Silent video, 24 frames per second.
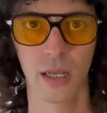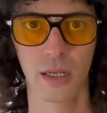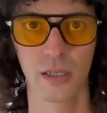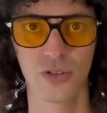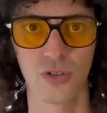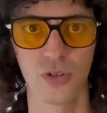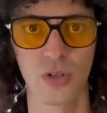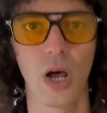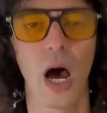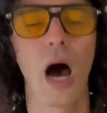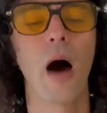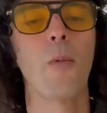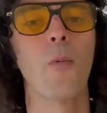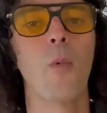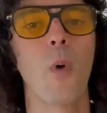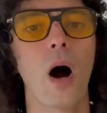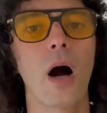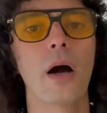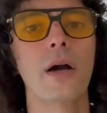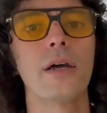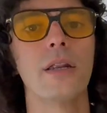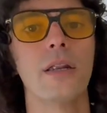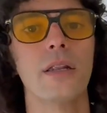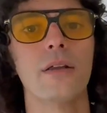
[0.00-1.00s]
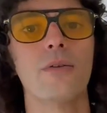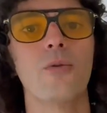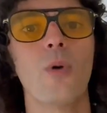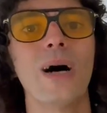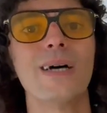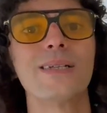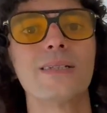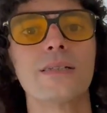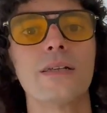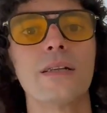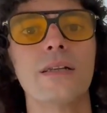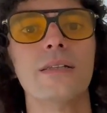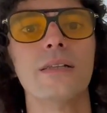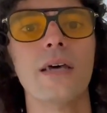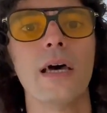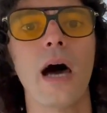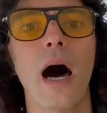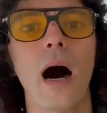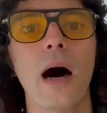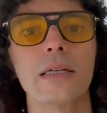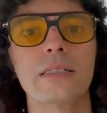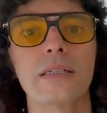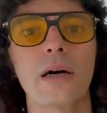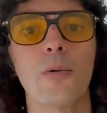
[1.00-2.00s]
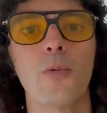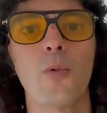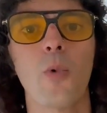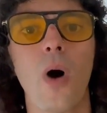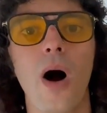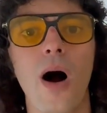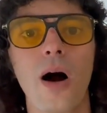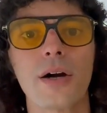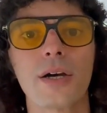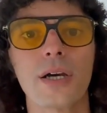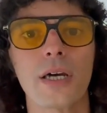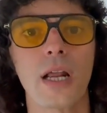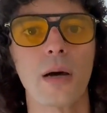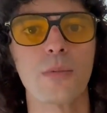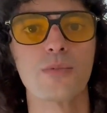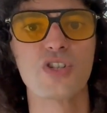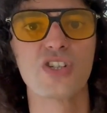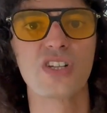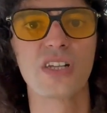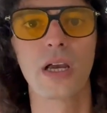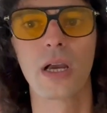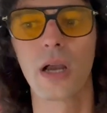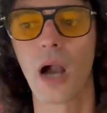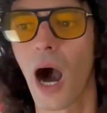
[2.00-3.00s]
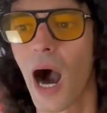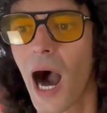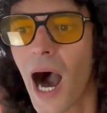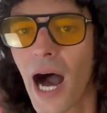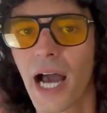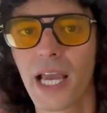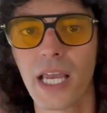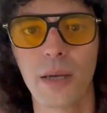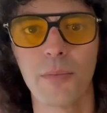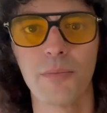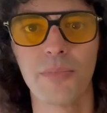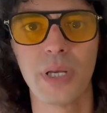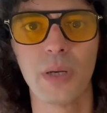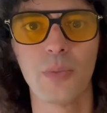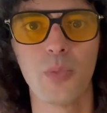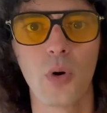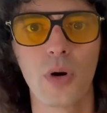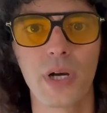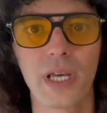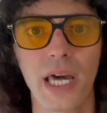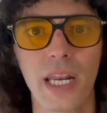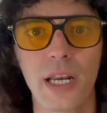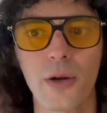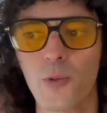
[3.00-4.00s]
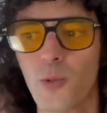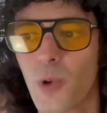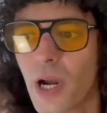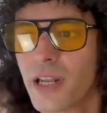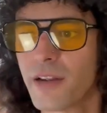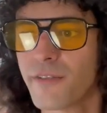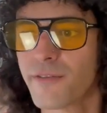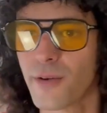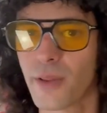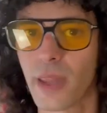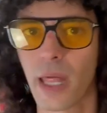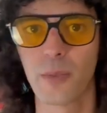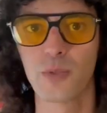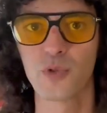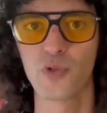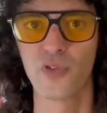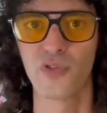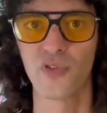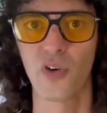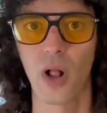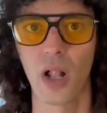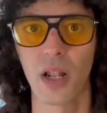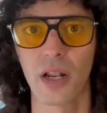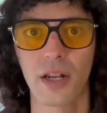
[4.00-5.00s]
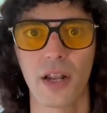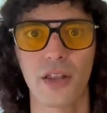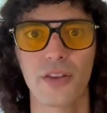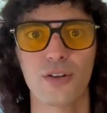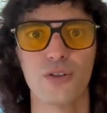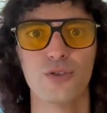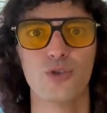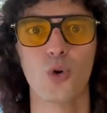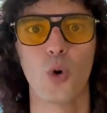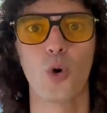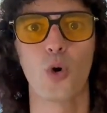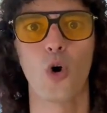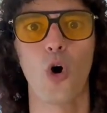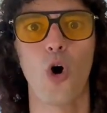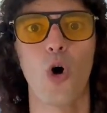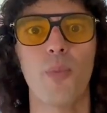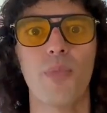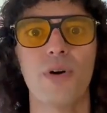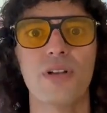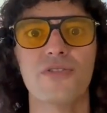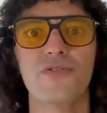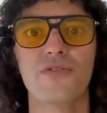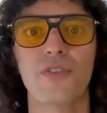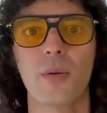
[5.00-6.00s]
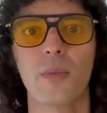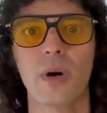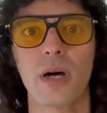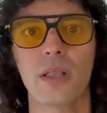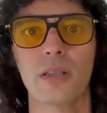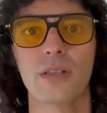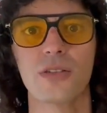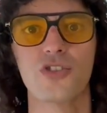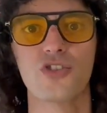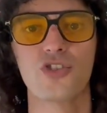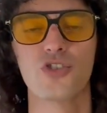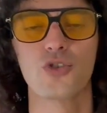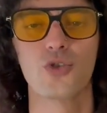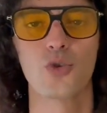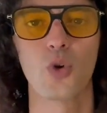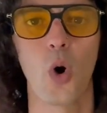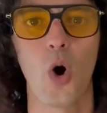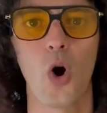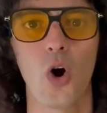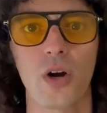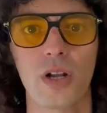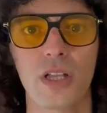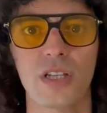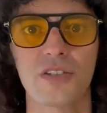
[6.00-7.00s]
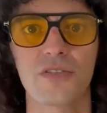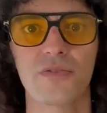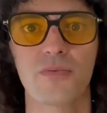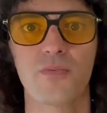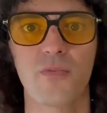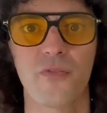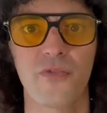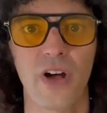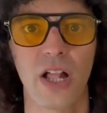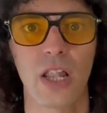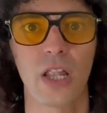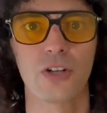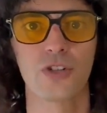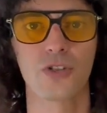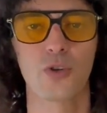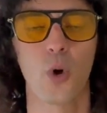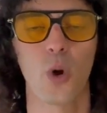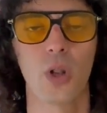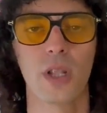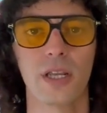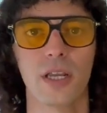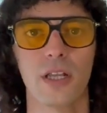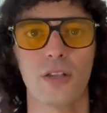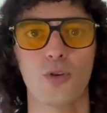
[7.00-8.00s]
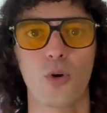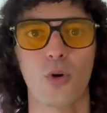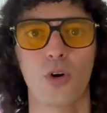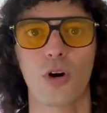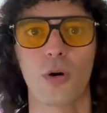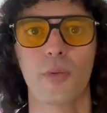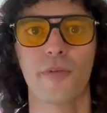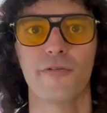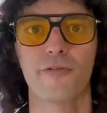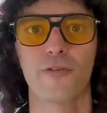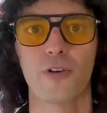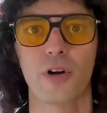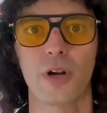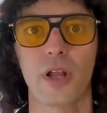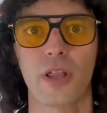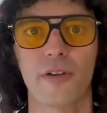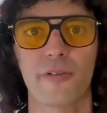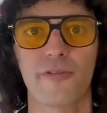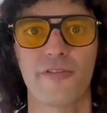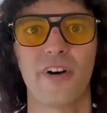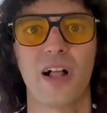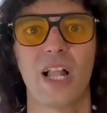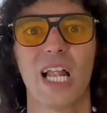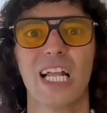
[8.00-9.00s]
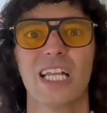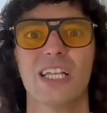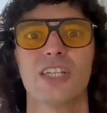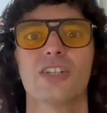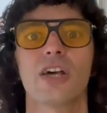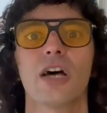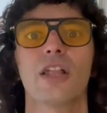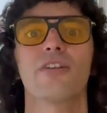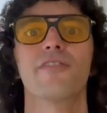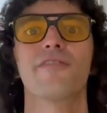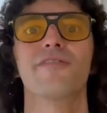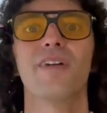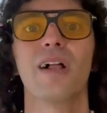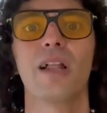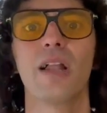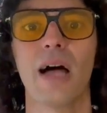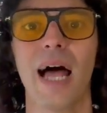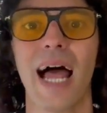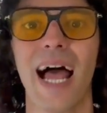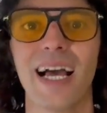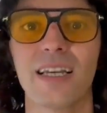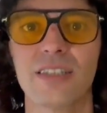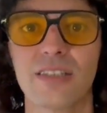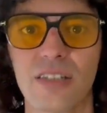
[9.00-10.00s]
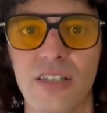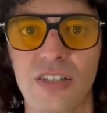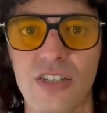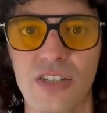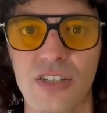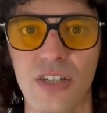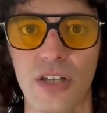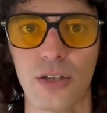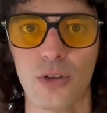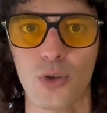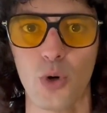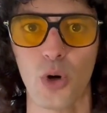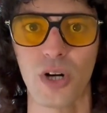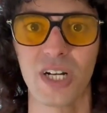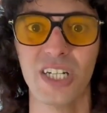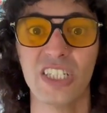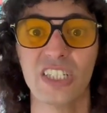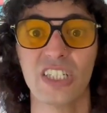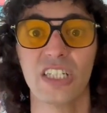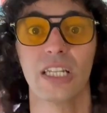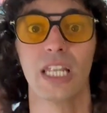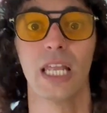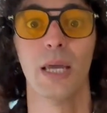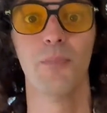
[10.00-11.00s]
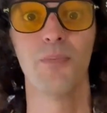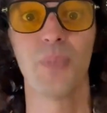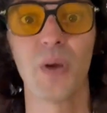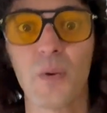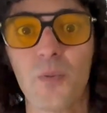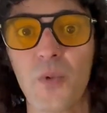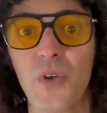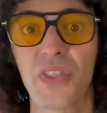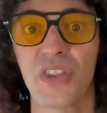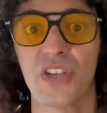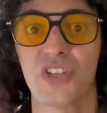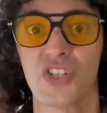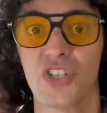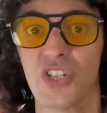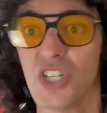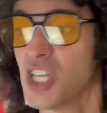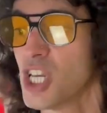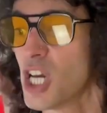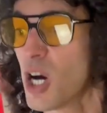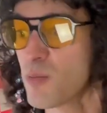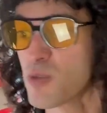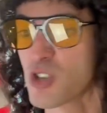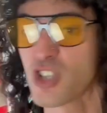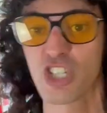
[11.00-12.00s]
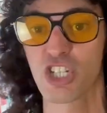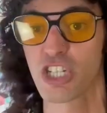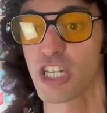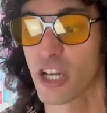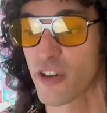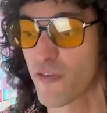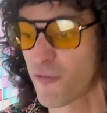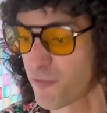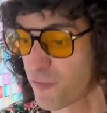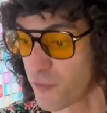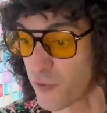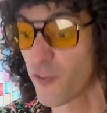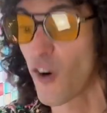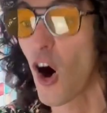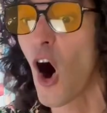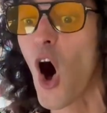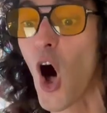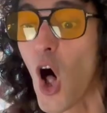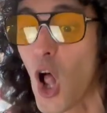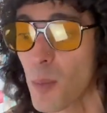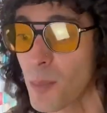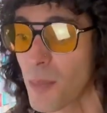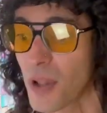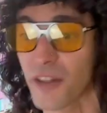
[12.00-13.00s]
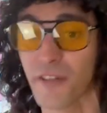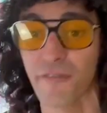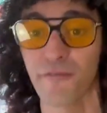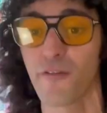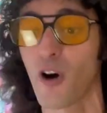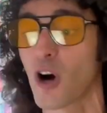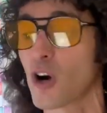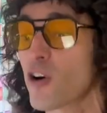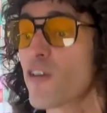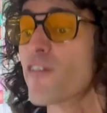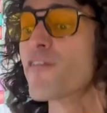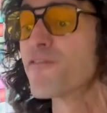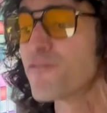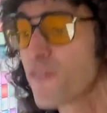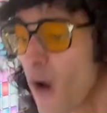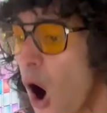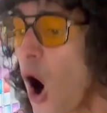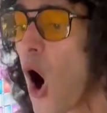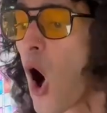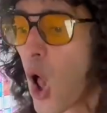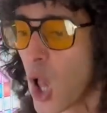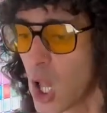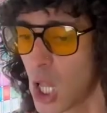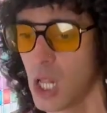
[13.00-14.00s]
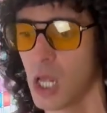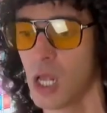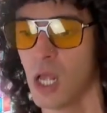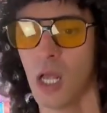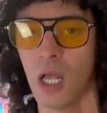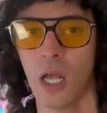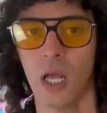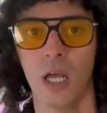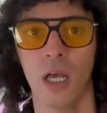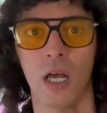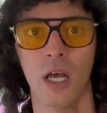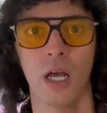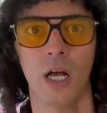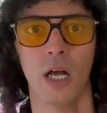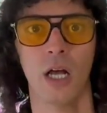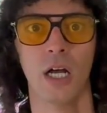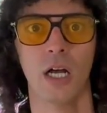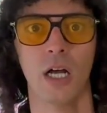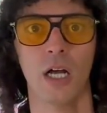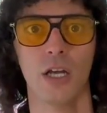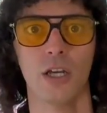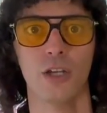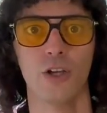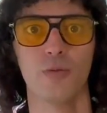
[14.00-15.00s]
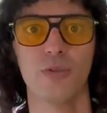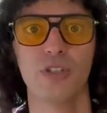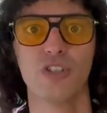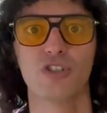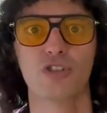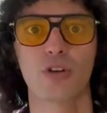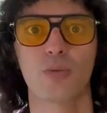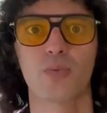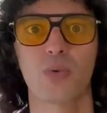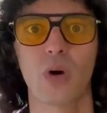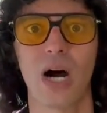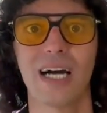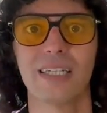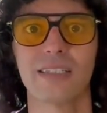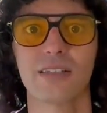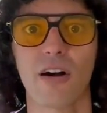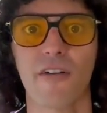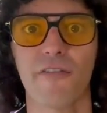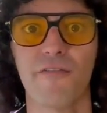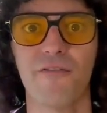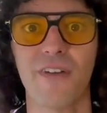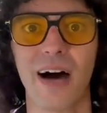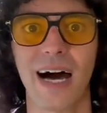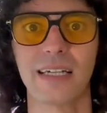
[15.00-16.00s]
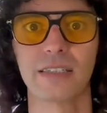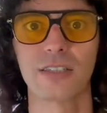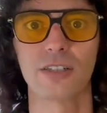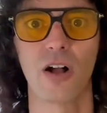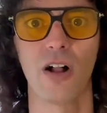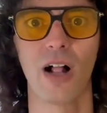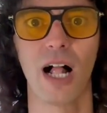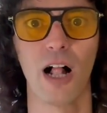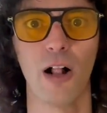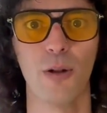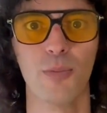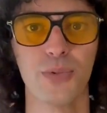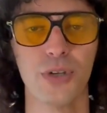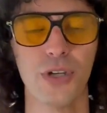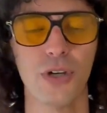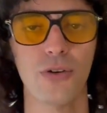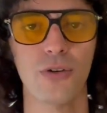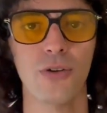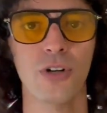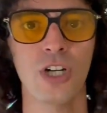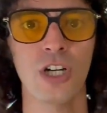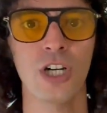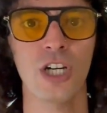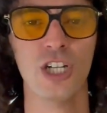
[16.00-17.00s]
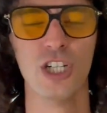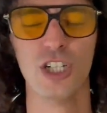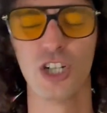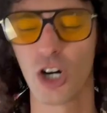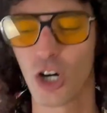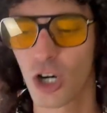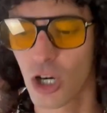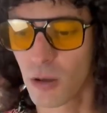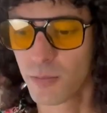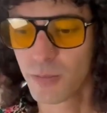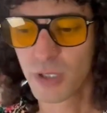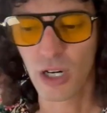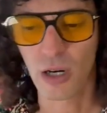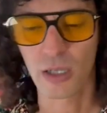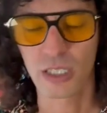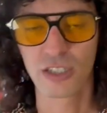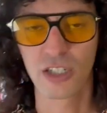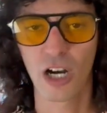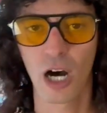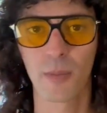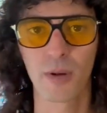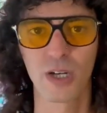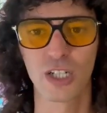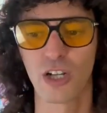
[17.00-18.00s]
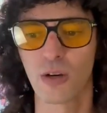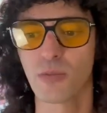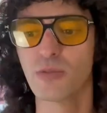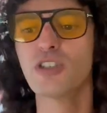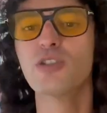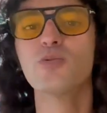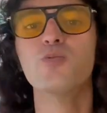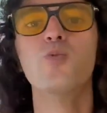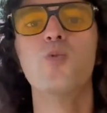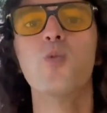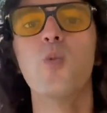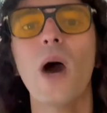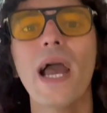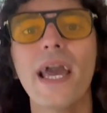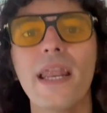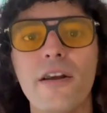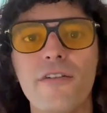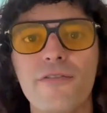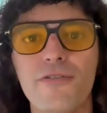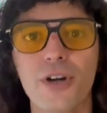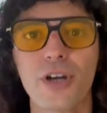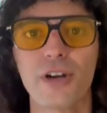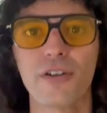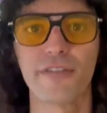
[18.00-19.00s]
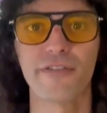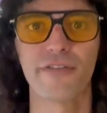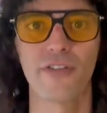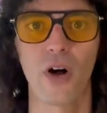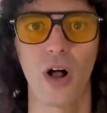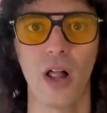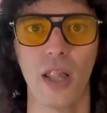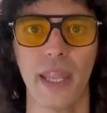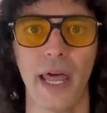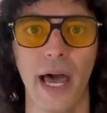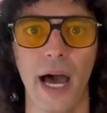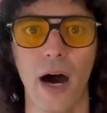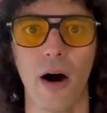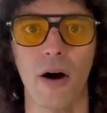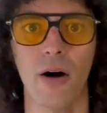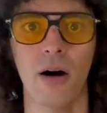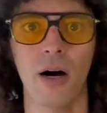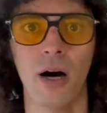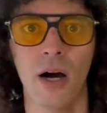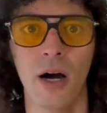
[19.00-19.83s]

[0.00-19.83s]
So now I'm walking the rest of the day as I'm walking, I'm just like eyeing people getting ready for them to fall. Another door opens from a store. This fellow's holding a door open for another fella and this other fella exits the door. He's limping with his knee. I'm just like, fall, motherfucker, fall. You'll be surprised how fast I'll help you. I'll be on top of it. I'm just waiting for you to fall now.